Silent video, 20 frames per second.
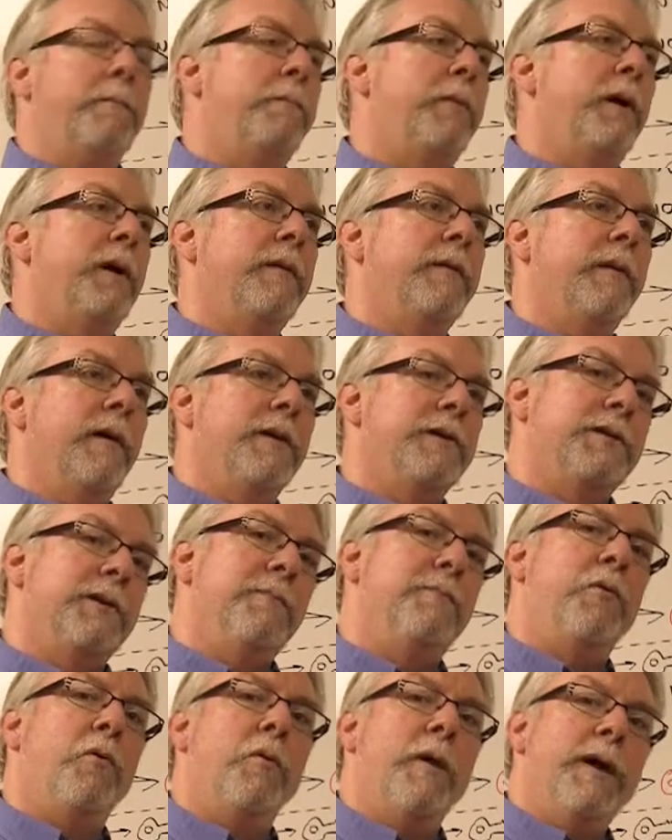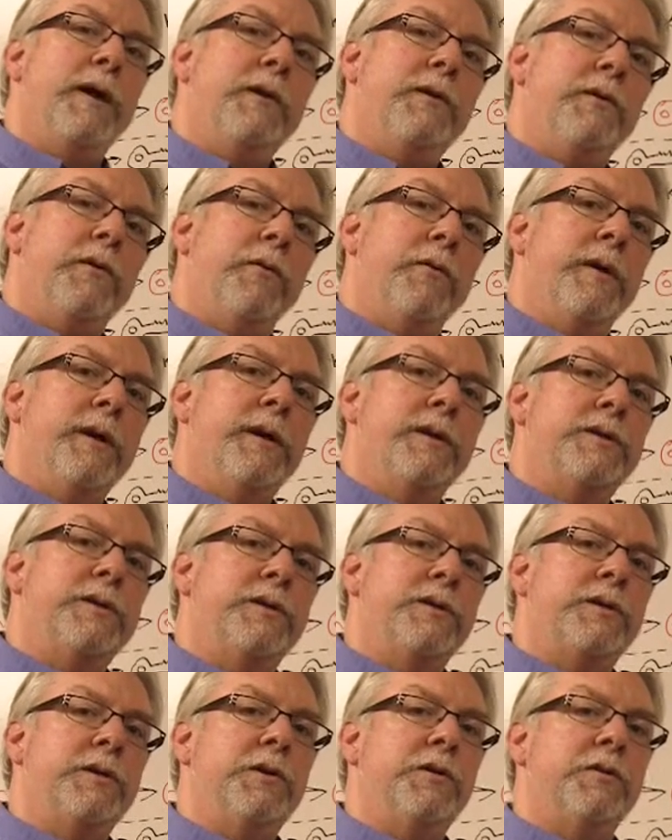But a simple way to do it is
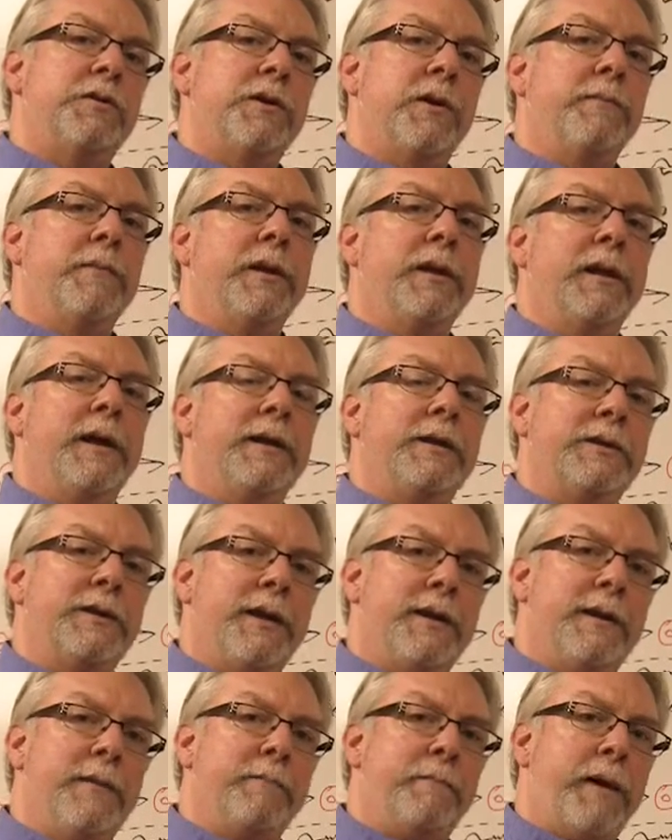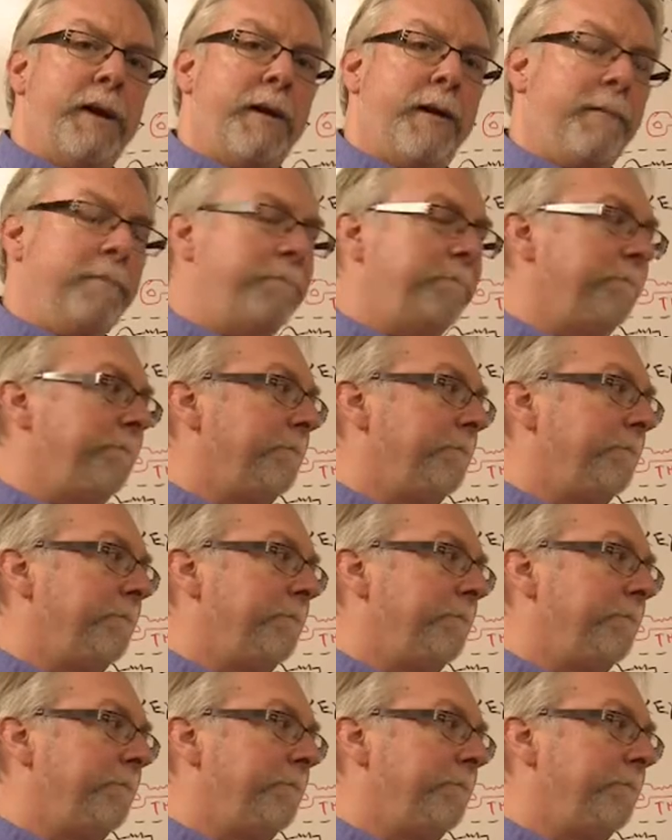just use something like Send It Better.